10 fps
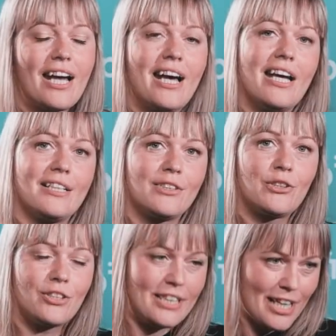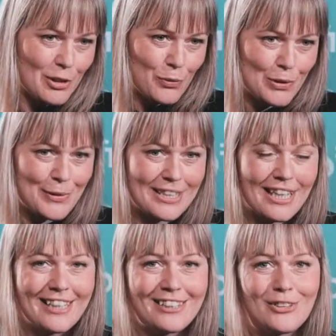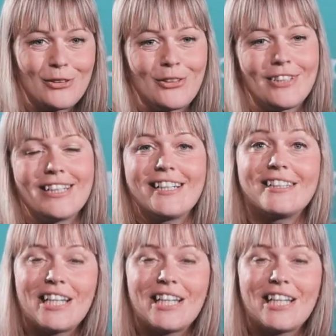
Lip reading: And today we would like to